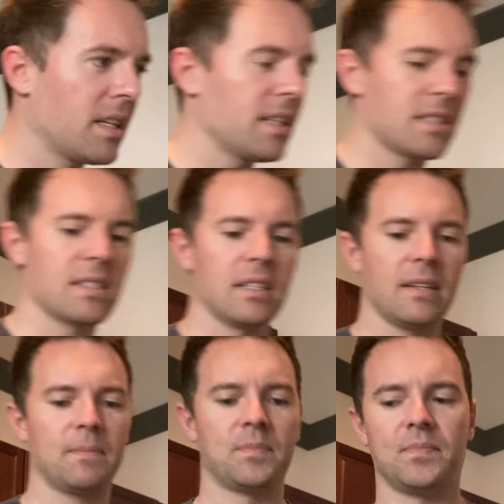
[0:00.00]

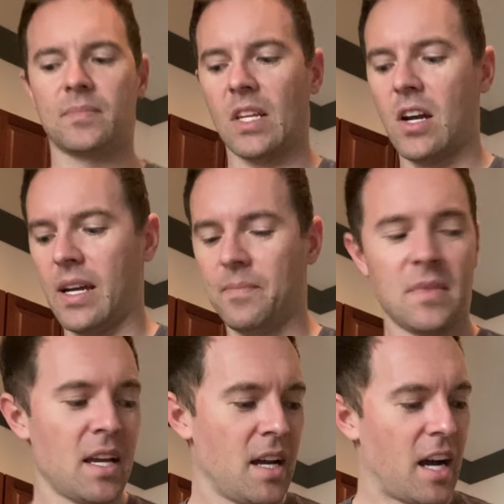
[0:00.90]
nicely. All right,
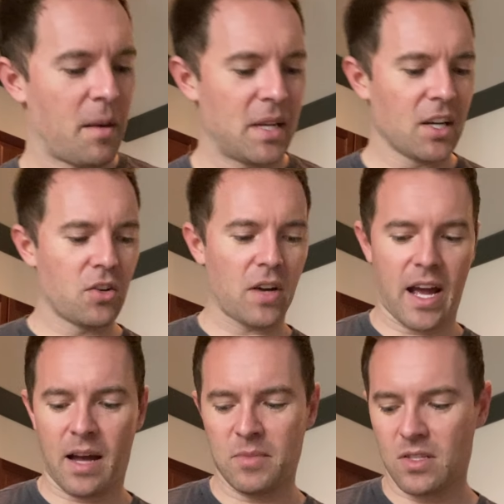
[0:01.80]
I'm gonna
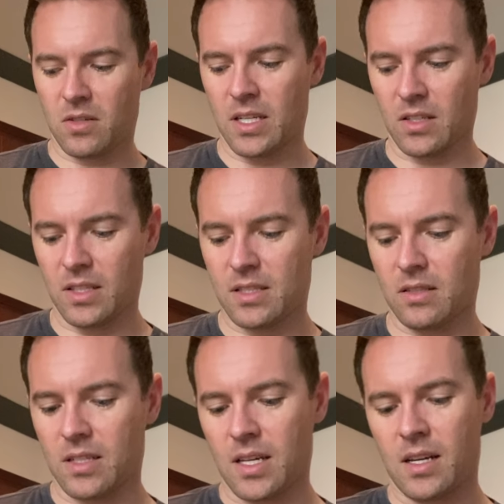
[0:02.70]
grab, so here, let's
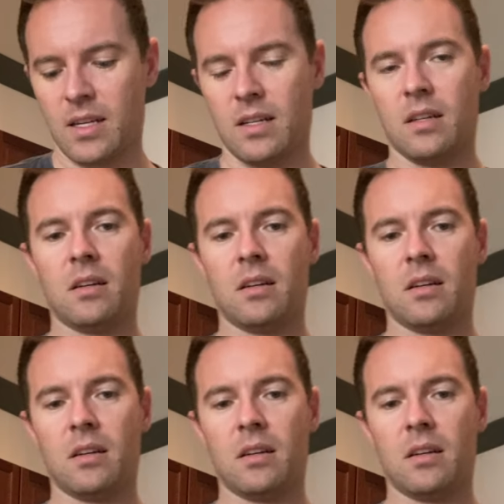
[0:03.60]
look at it.